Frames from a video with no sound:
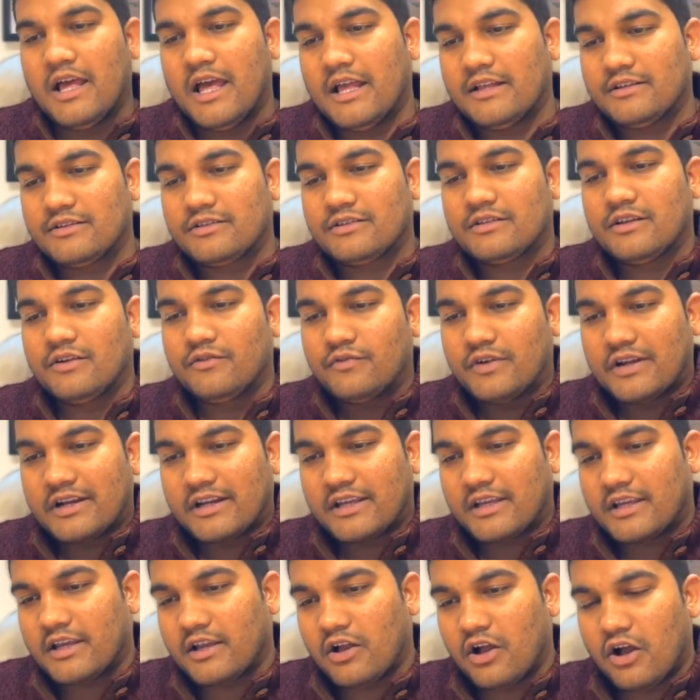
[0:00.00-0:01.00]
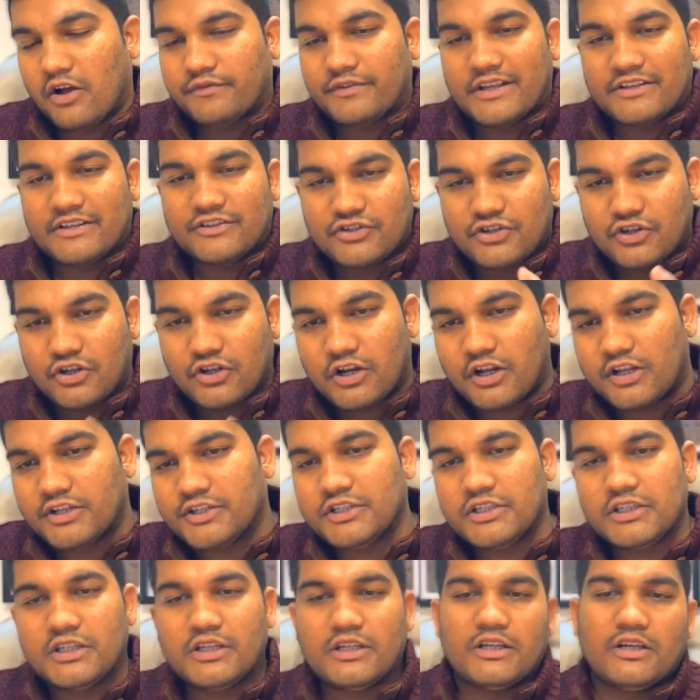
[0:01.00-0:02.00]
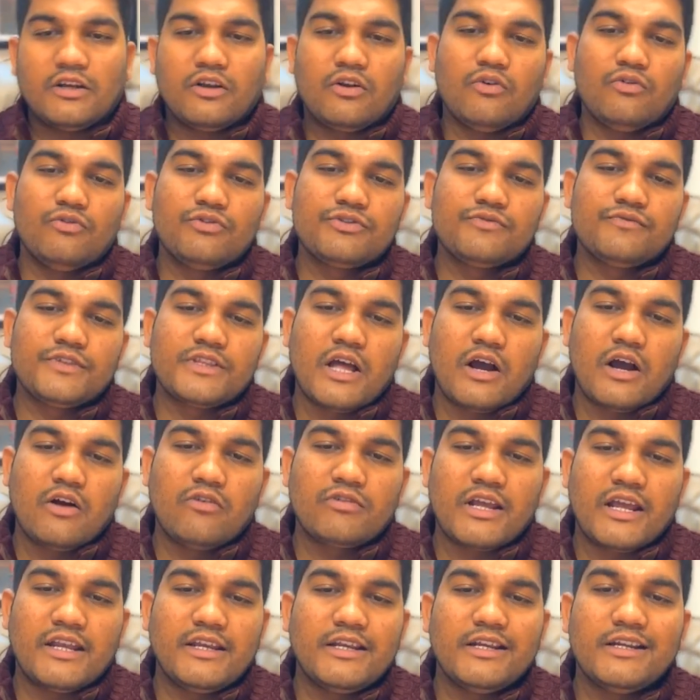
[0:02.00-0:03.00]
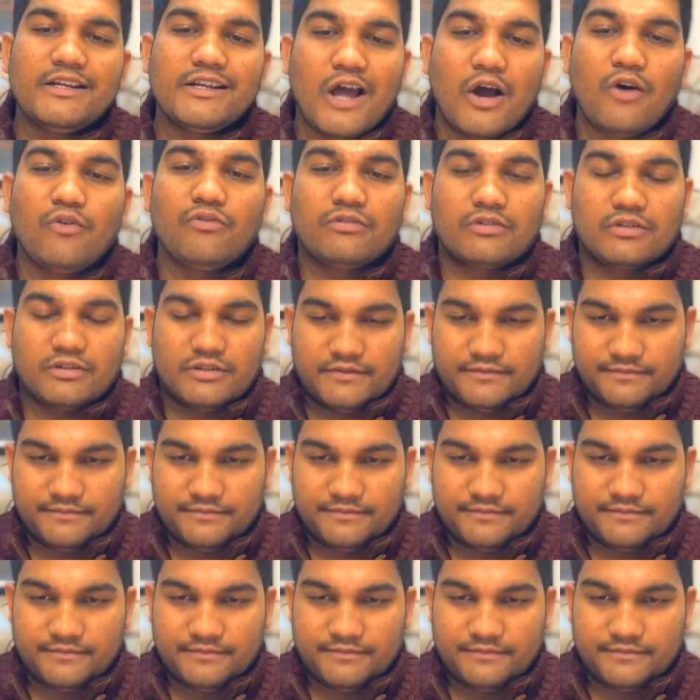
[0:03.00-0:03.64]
Hence, the working of astrology goes without any doubt.